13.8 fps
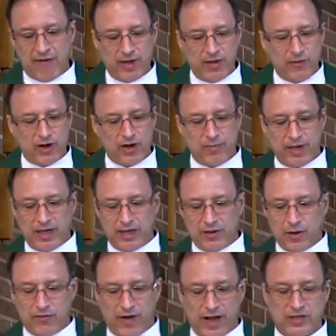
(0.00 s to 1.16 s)
We want to be your
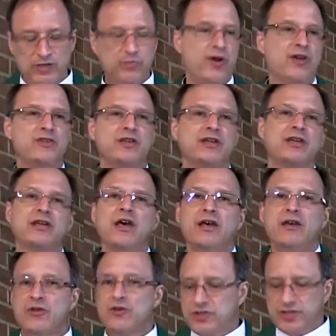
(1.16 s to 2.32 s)
vice president,
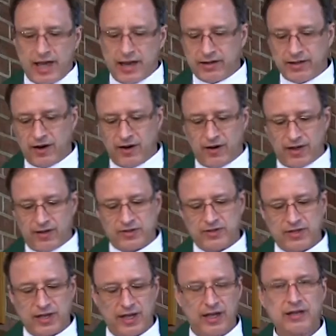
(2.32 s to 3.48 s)
your secretary of
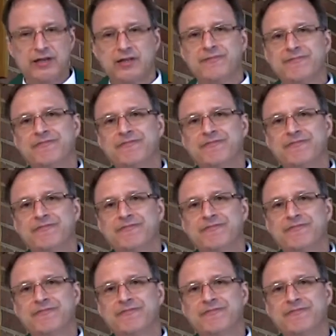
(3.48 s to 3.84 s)
state.